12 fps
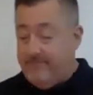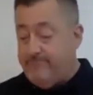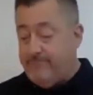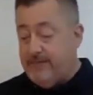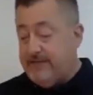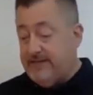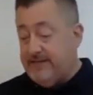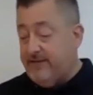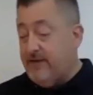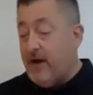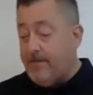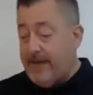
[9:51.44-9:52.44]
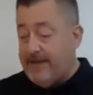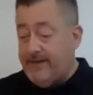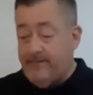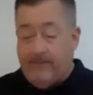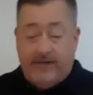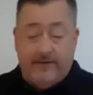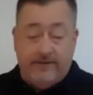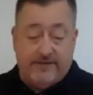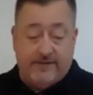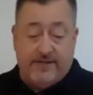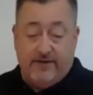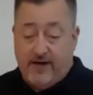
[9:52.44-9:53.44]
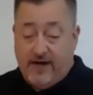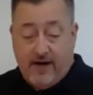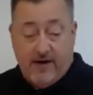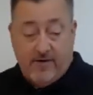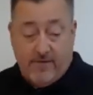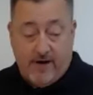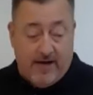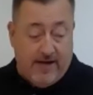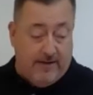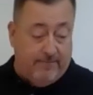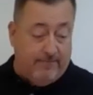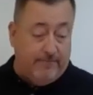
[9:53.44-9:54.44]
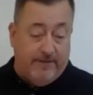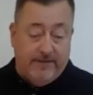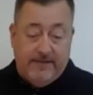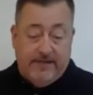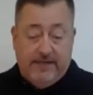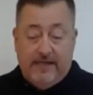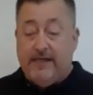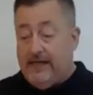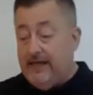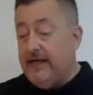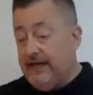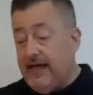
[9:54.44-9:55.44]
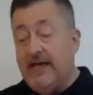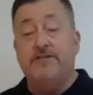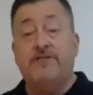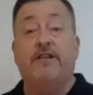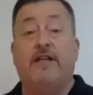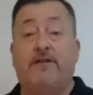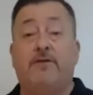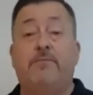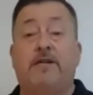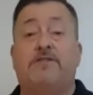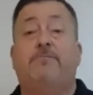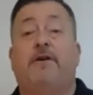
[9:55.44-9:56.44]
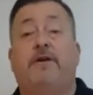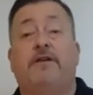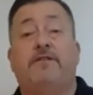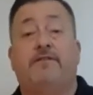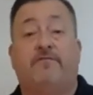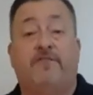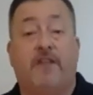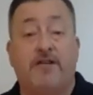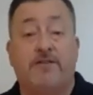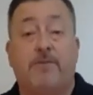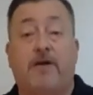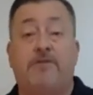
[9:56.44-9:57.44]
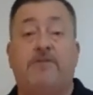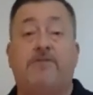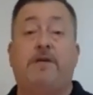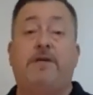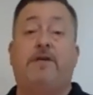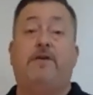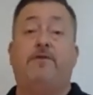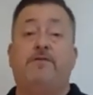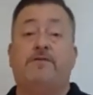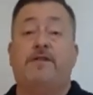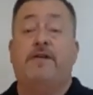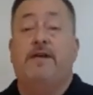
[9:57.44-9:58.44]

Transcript: but there are pendant mounts. There are occasionally, like you mentioned, Meredith, some flush mounts being used.